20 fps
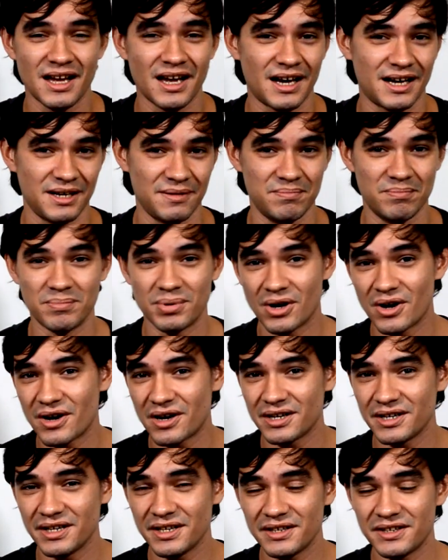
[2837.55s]
I
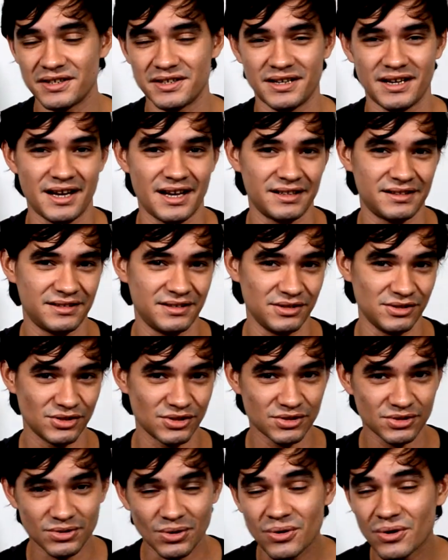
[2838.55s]
bought it at the
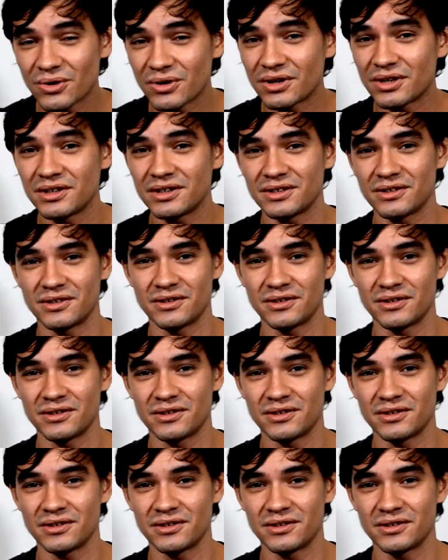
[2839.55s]
store